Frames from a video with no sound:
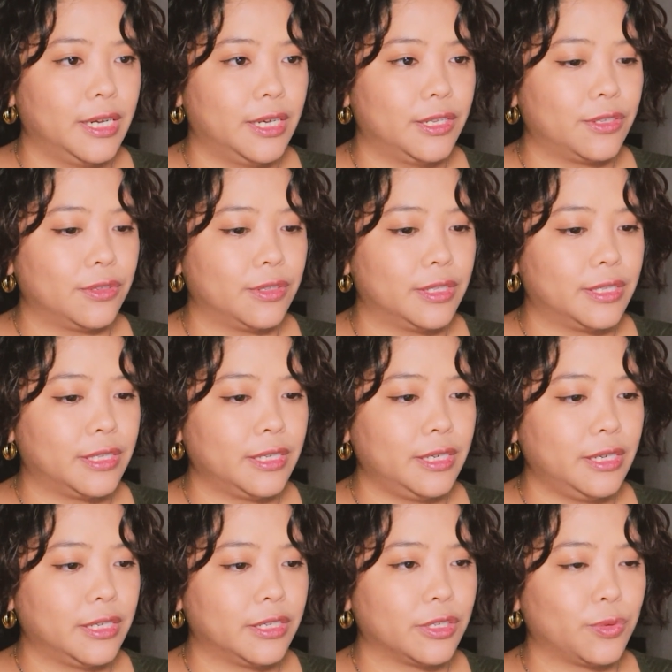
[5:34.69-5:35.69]
So let's
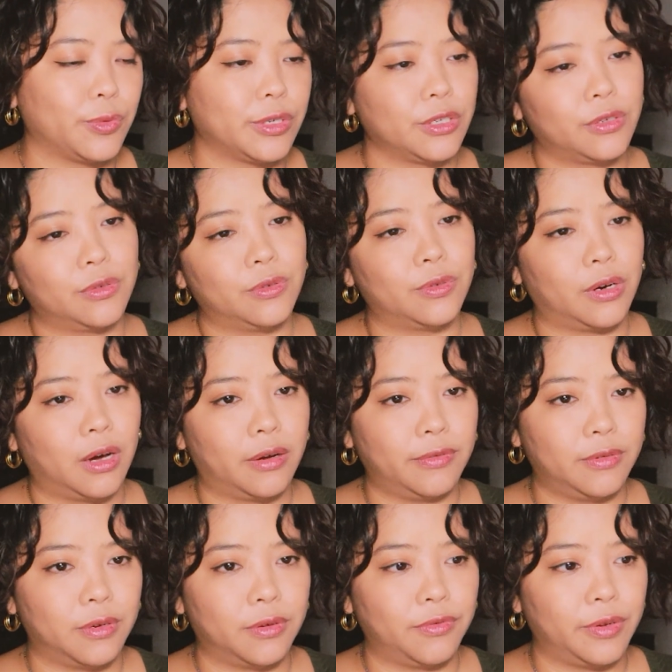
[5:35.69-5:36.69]
say I just want to do
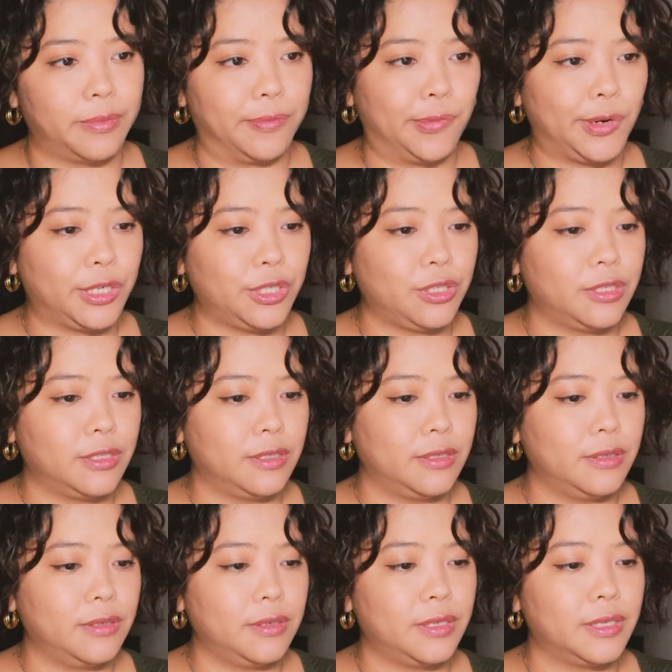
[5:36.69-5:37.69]
off of
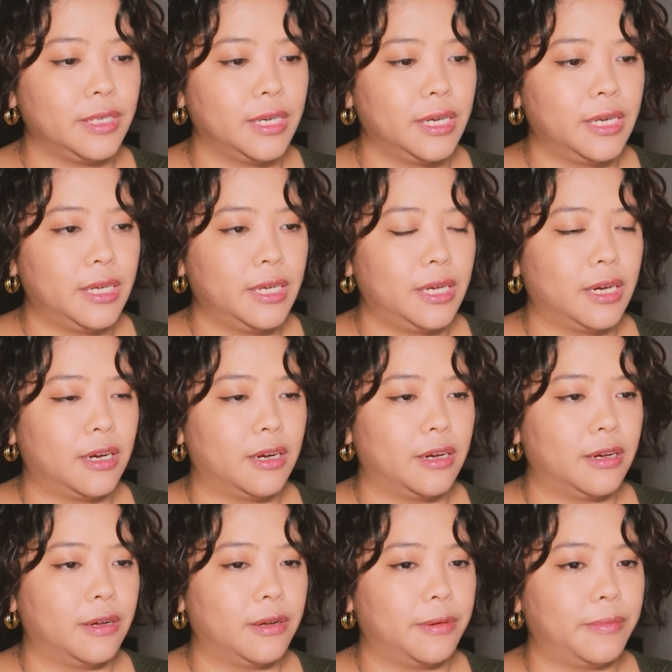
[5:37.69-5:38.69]
impressions,
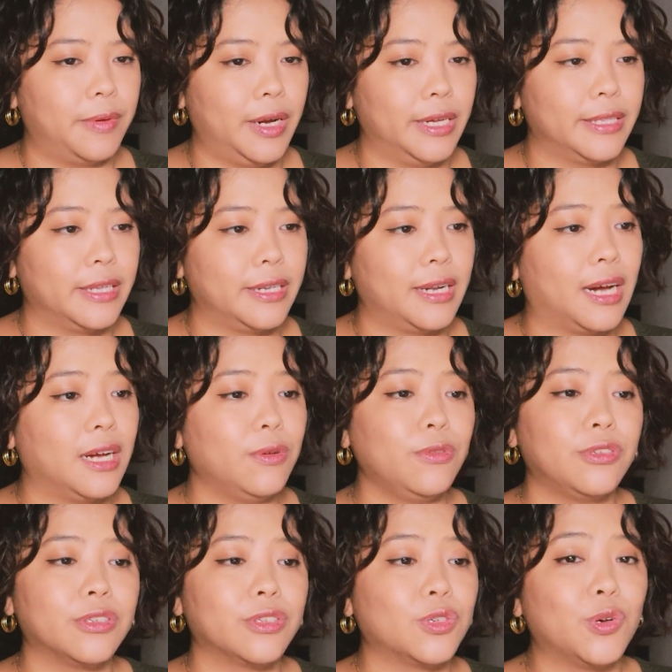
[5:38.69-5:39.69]
and then I
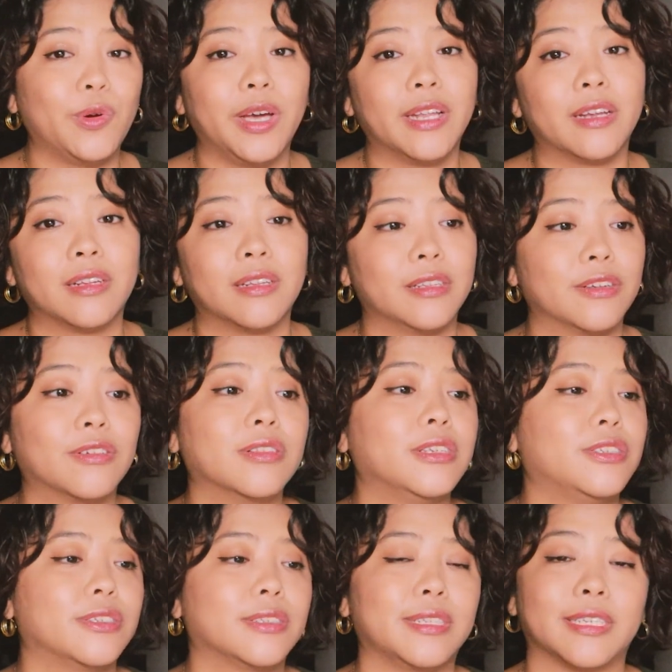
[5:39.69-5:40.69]
would just go ahead and
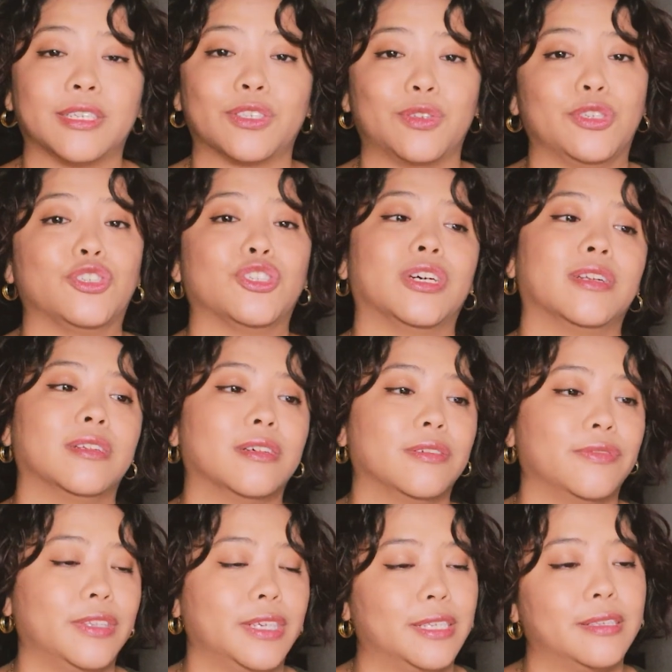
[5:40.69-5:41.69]
literally just take a screenshot
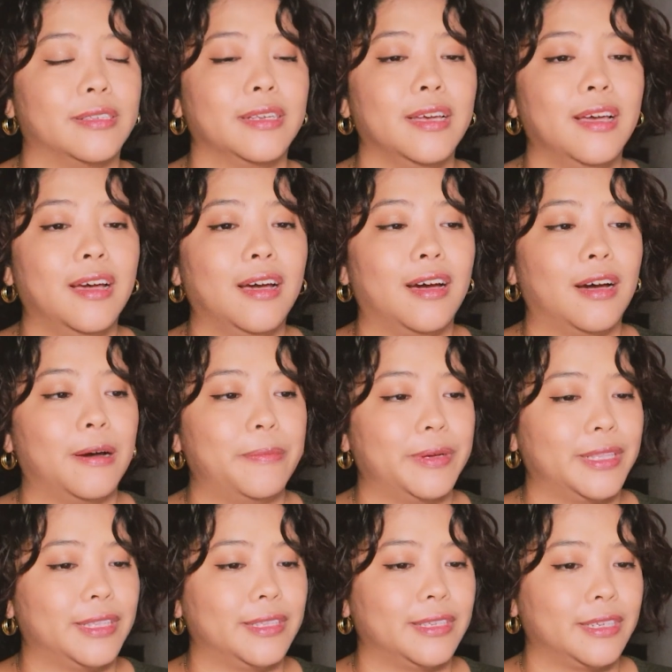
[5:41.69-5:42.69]
of this
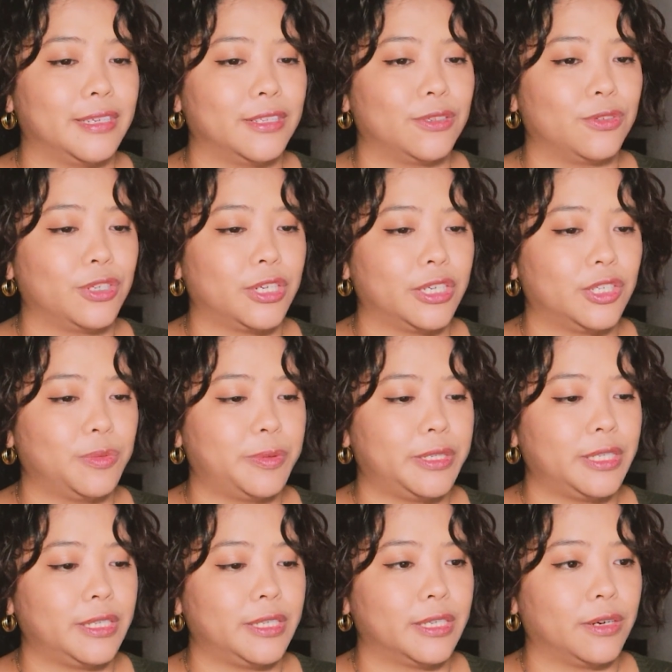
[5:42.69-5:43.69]
and then send it to
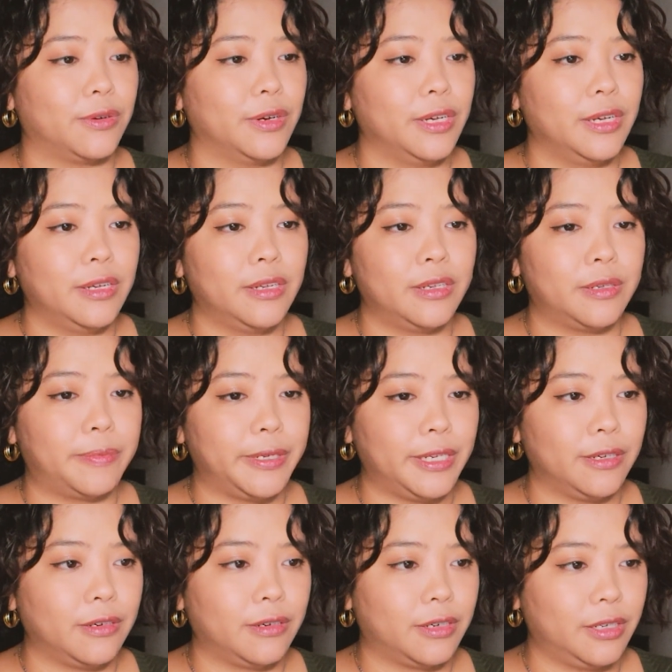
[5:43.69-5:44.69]
ChatGPT. Now,
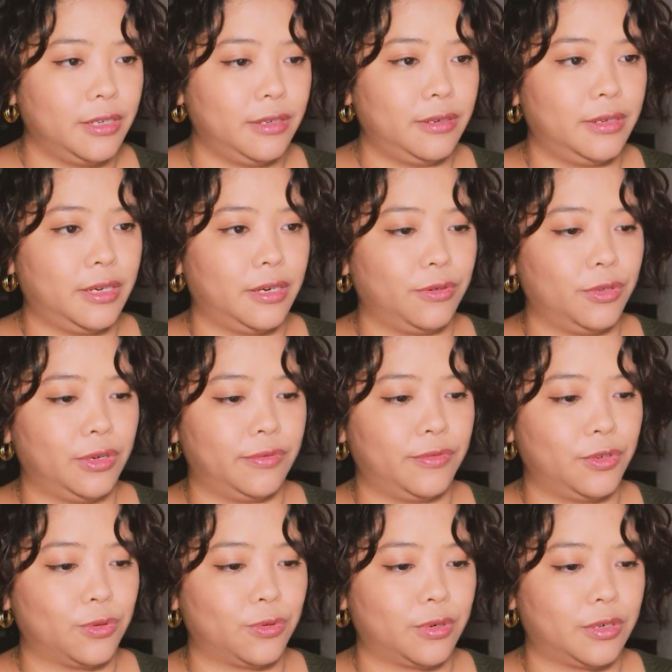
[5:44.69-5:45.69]
depending on how you have
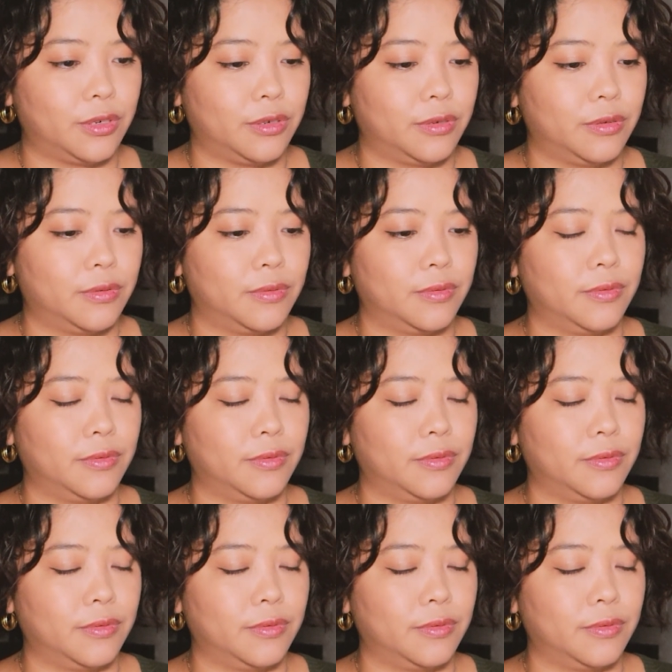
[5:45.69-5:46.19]
your